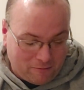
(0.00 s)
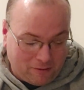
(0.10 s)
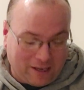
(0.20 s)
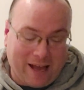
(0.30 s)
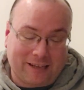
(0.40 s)

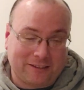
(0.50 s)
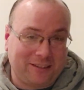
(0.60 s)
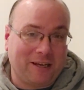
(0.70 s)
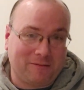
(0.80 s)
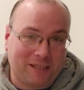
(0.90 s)

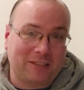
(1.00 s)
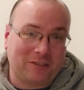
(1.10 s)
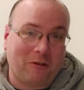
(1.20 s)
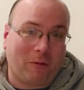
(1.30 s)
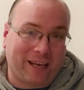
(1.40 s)
yeah, it's actually
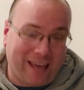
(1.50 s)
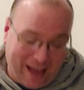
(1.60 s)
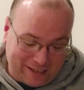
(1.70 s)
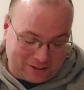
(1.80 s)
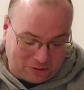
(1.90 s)
called White
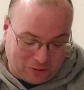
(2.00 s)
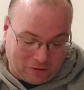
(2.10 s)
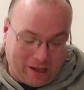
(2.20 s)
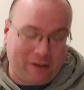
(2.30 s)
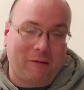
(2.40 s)

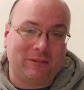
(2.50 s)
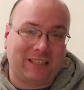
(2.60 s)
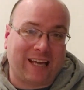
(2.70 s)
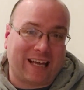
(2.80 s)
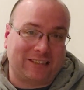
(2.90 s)
Castle. I know I've been
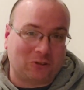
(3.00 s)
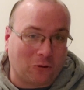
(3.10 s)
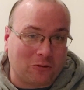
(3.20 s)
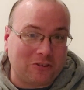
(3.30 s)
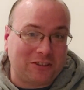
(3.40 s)
saying
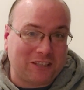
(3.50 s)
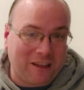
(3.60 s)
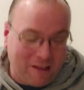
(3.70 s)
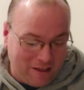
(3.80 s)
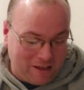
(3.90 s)
castles.
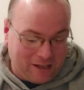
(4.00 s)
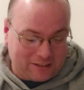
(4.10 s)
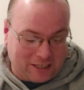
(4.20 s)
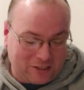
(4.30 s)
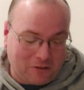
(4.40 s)

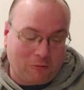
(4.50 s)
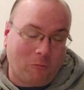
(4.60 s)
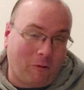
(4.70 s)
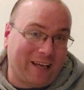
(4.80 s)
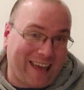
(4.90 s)
It's actually
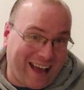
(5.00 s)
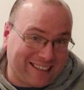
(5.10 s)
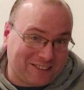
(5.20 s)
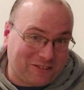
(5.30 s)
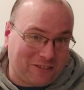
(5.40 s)
called White
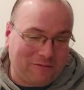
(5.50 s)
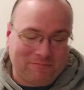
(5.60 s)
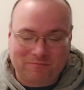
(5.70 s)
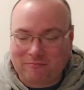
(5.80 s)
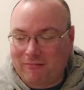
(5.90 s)
Castle,
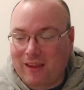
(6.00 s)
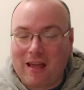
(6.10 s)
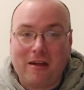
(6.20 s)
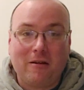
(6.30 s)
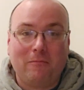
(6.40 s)

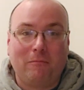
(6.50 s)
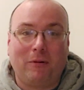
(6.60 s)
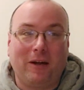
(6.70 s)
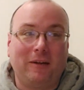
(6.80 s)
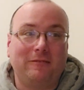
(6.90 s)

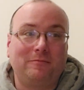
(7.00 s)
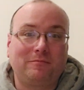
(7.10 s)
but